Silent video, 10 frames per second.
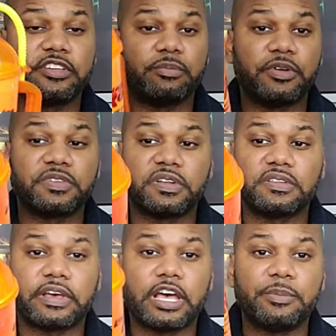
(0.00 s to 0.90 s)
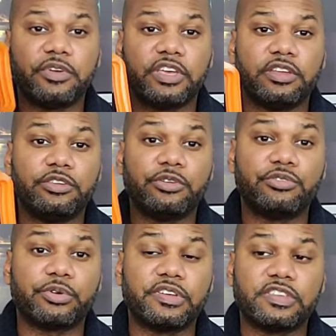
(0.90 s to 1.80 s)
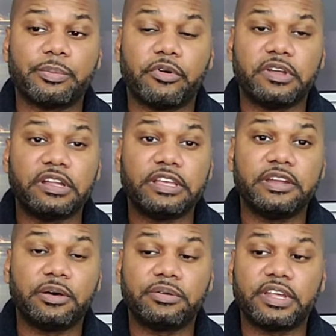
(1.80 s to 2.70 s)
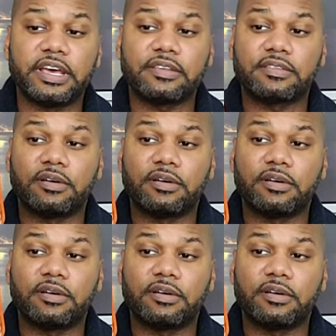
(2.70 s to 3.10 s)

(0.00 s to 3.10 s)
because most of the time you're getting your drinks up on the Lido deck.